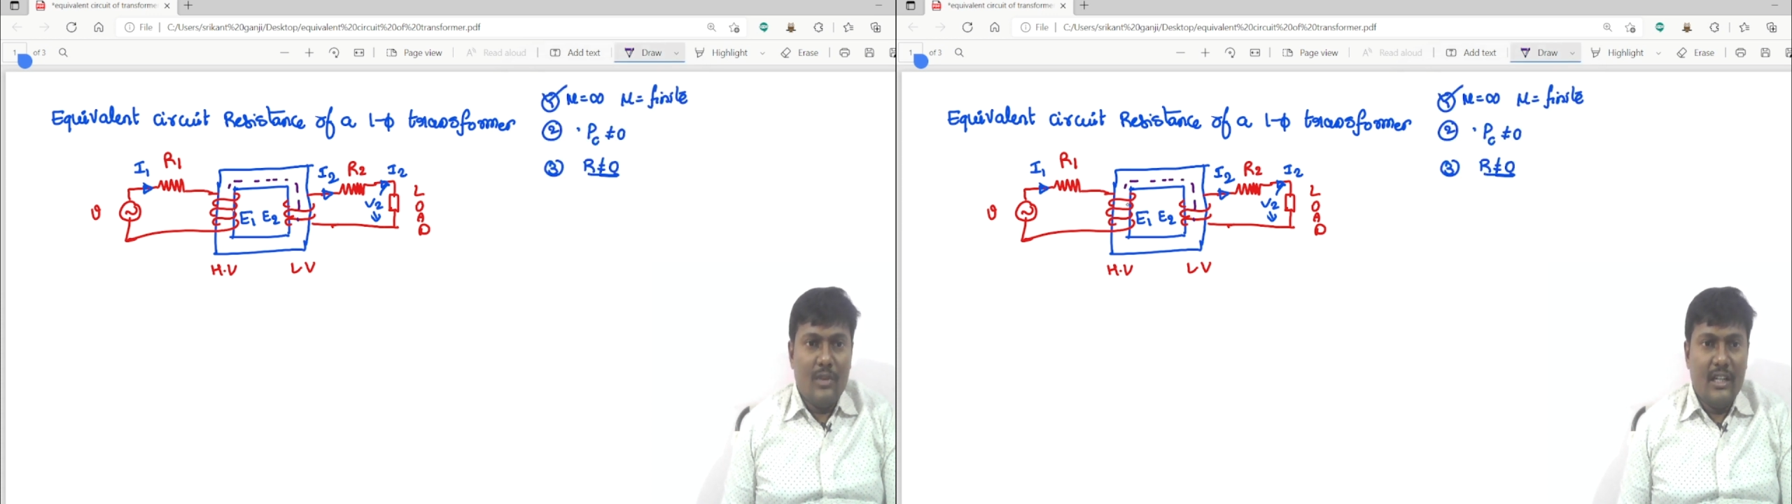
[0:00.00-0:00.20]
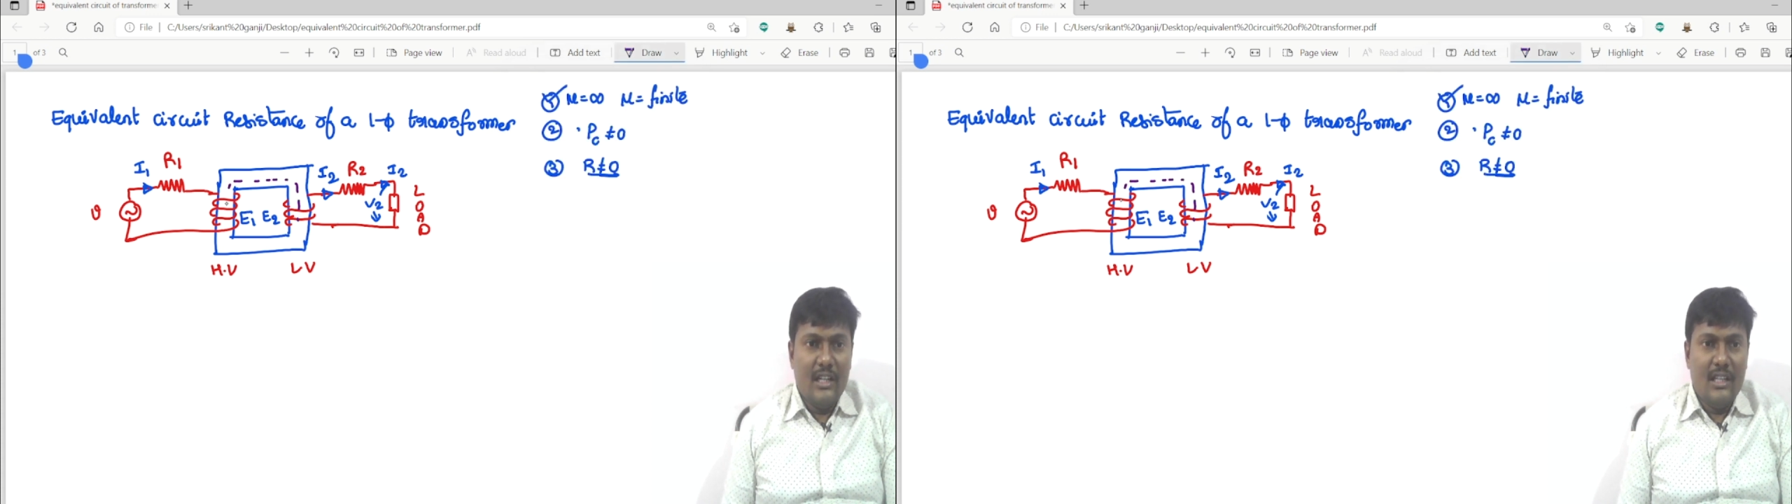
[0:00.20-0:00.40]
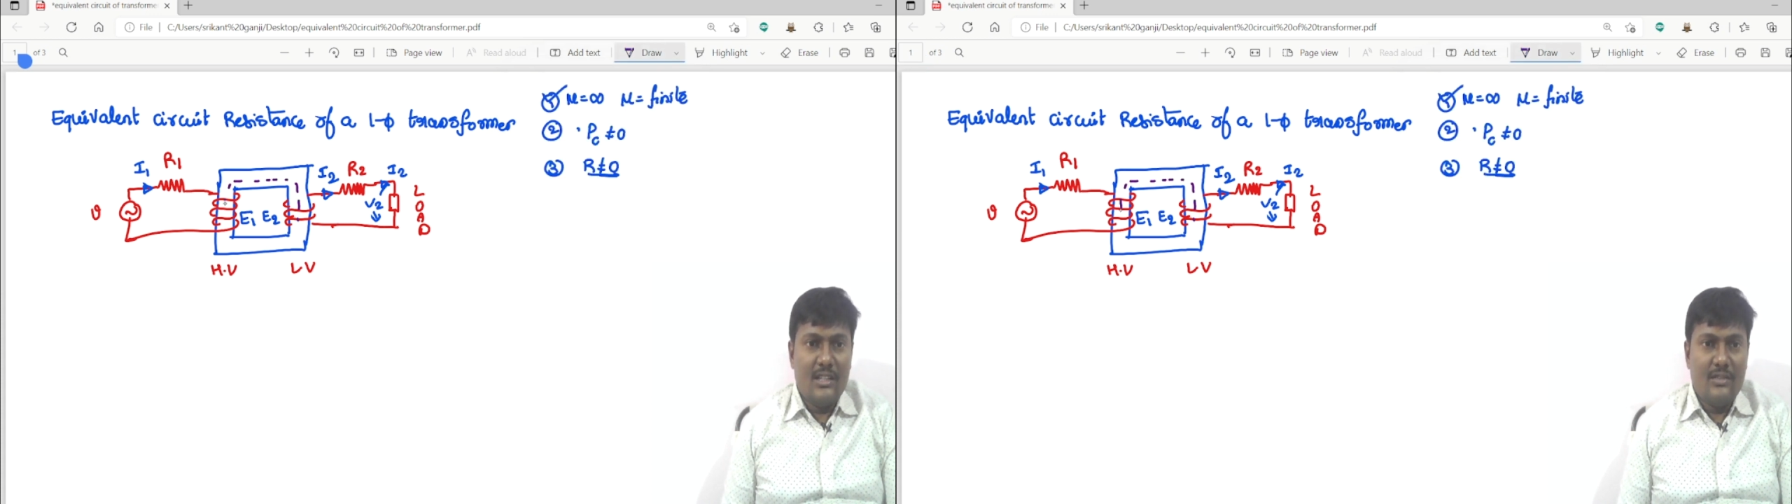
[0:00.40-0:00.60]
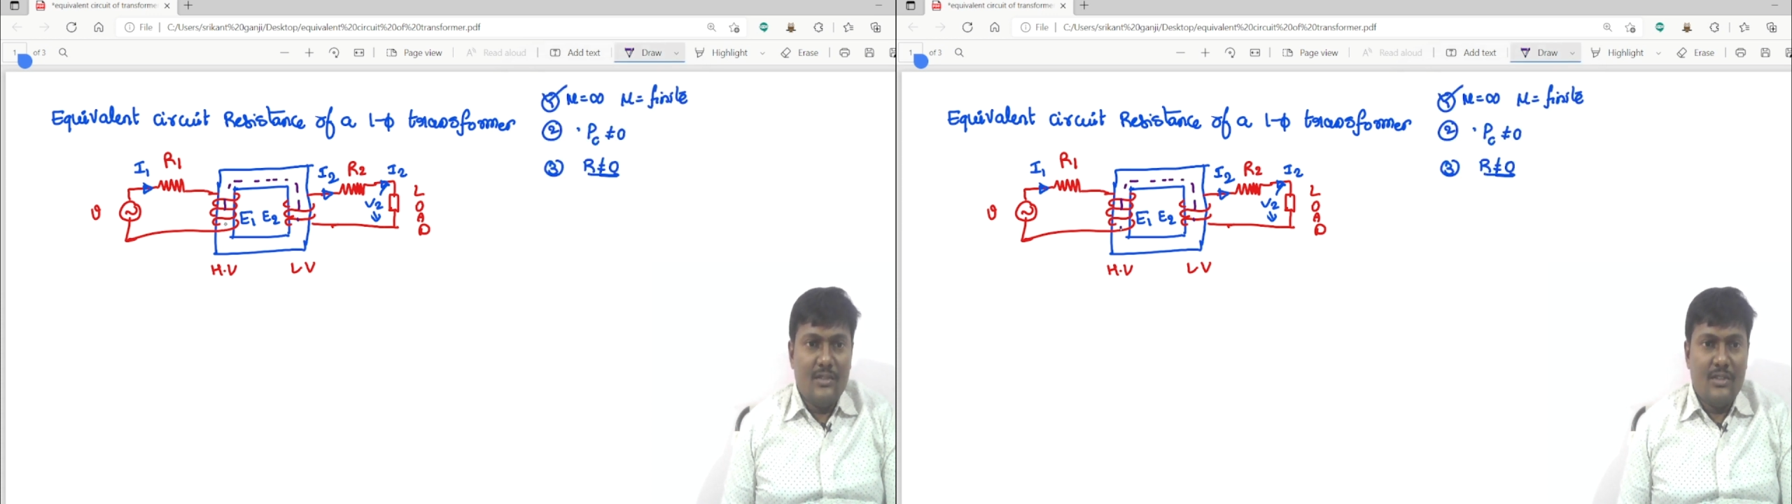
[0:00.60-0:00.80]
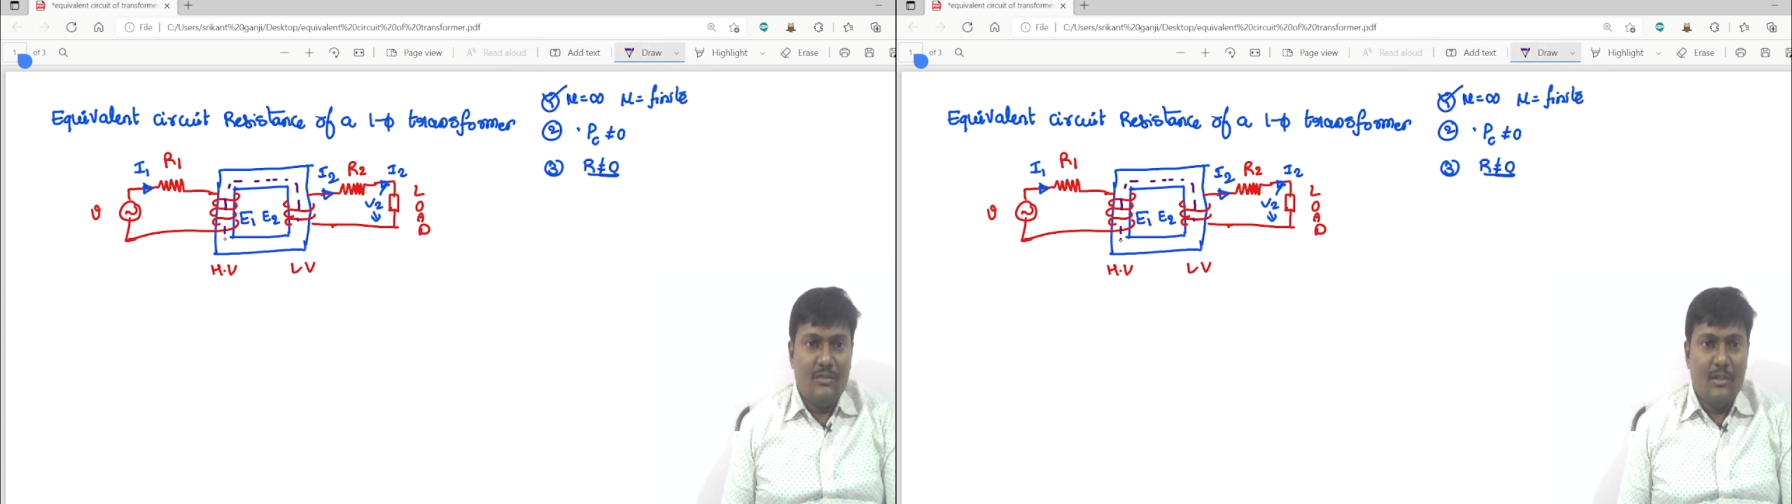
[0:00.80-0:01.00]
windings
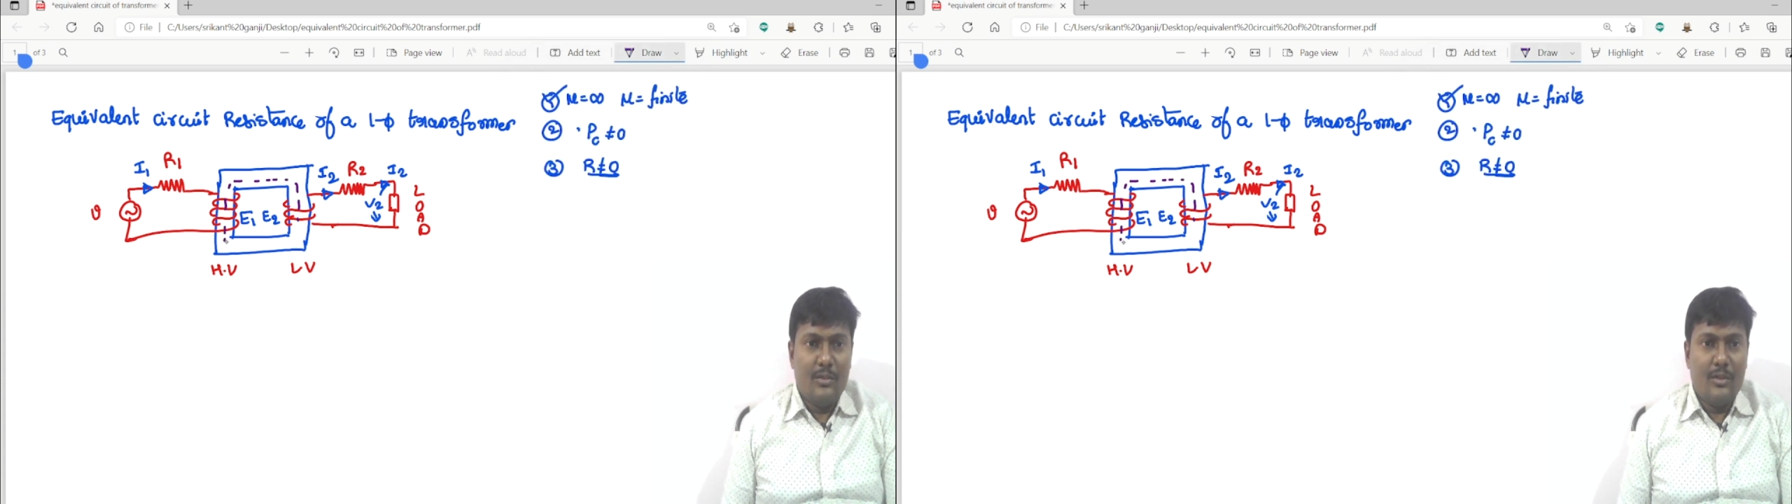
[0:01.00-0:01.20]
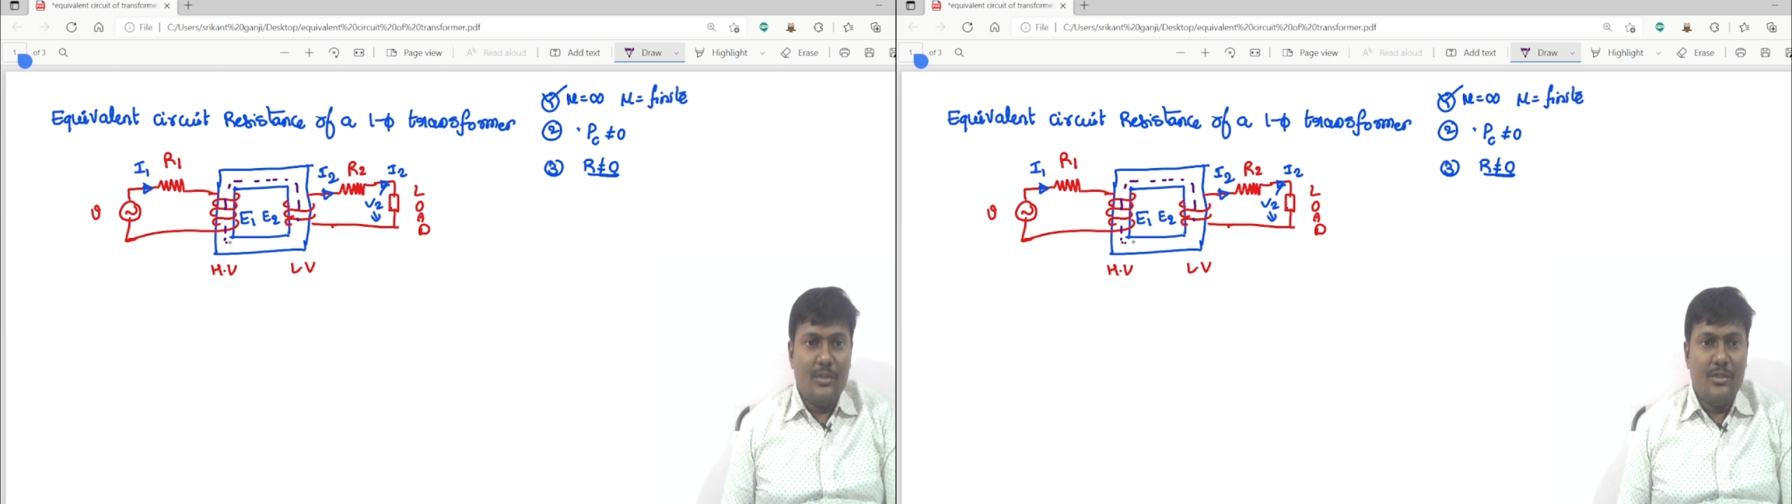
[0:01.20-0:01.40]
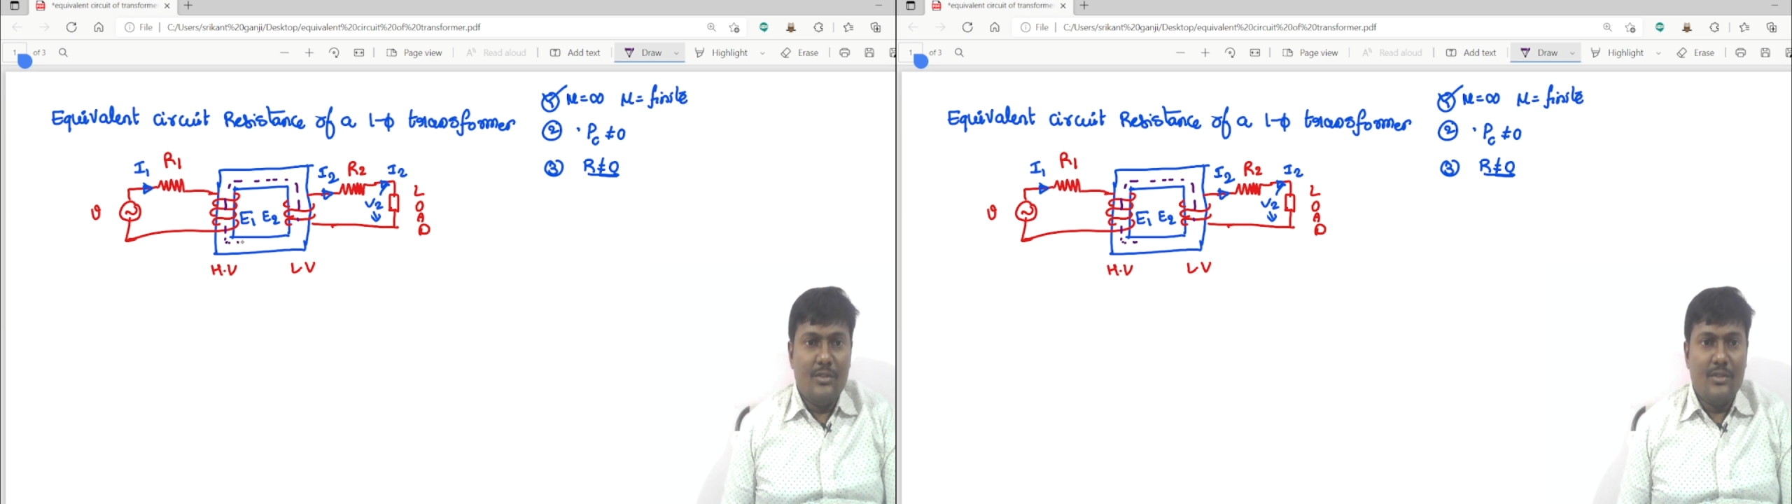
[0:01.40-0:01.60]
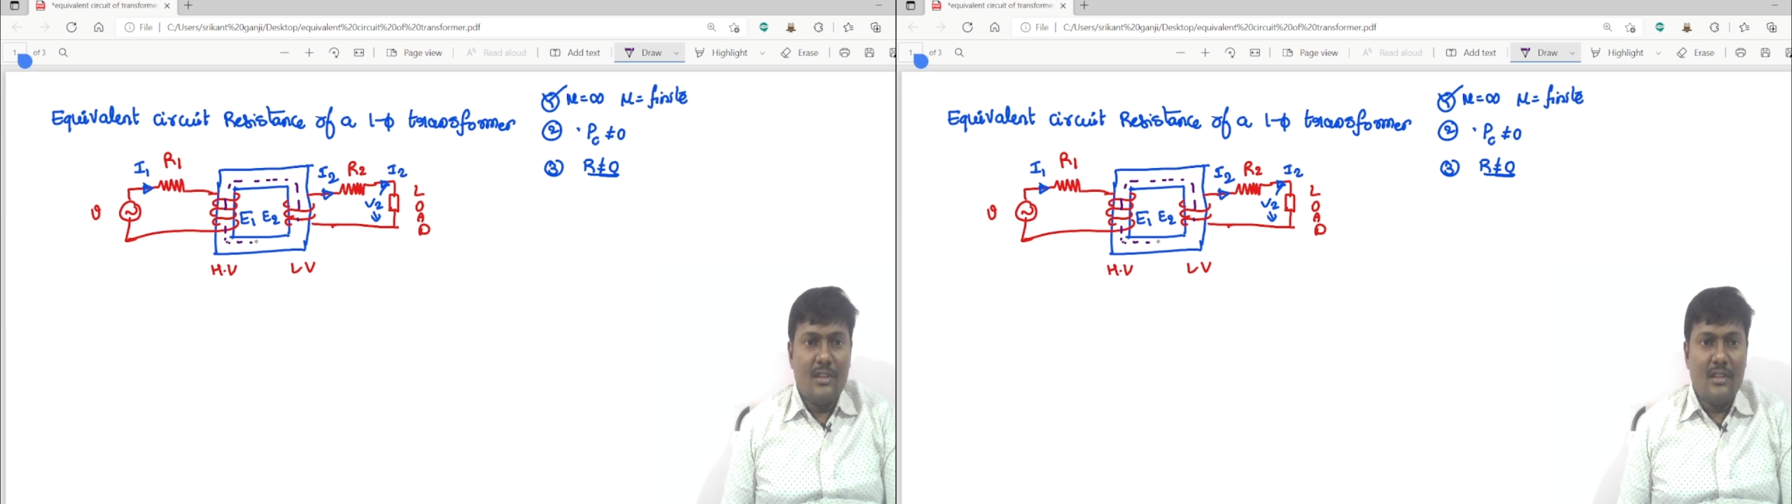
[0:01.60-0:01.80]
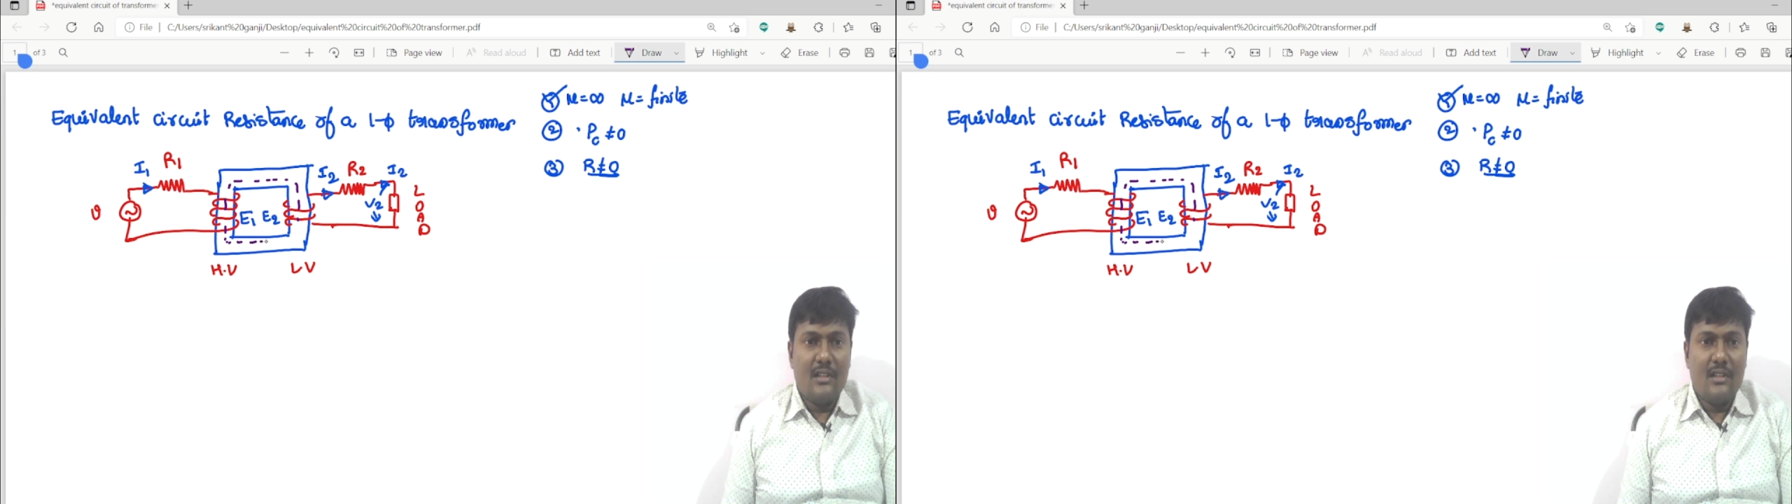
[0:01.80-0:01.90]
which will produces